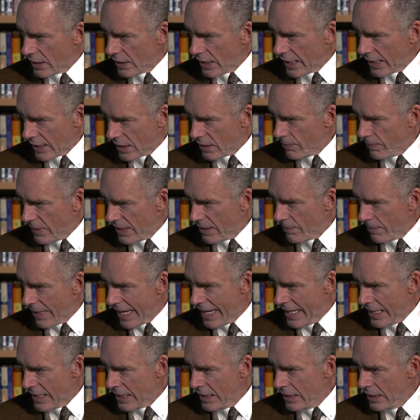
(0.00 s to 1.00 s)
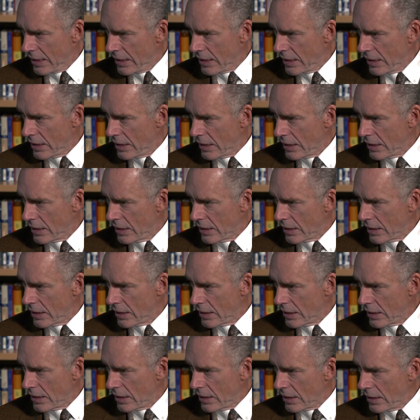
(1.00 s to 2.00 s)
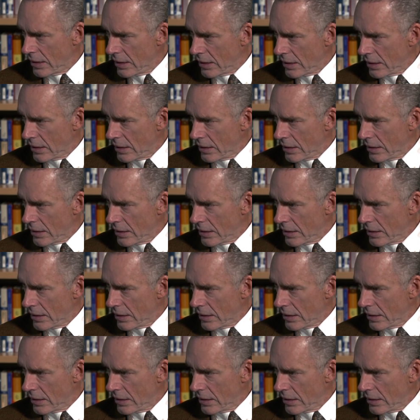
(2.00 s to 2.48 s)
like the Big Bang? In a sense,